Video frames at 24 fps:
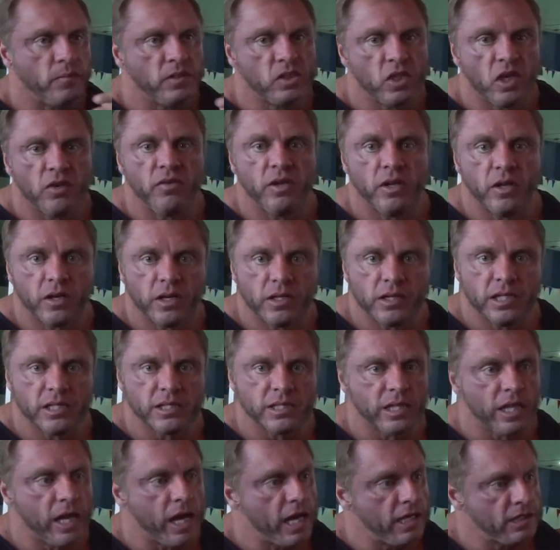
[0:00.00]
So if you look at
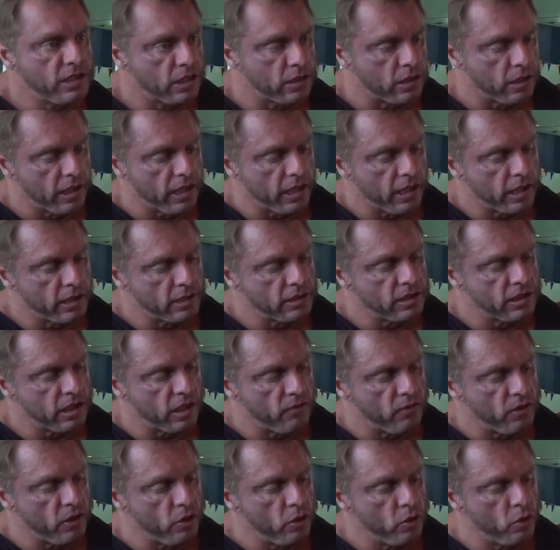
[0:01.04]
this logically,
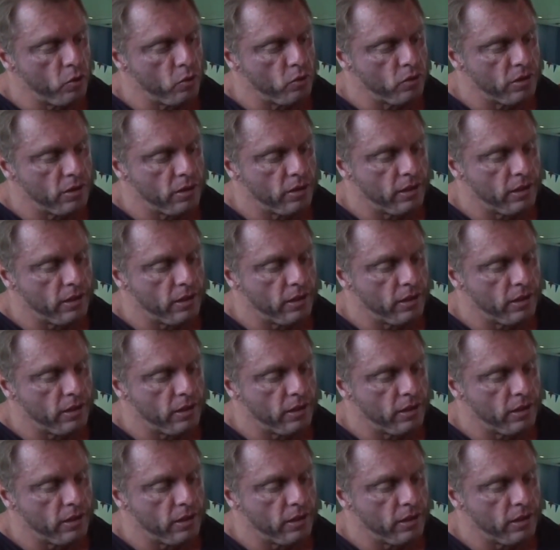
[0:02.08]
if you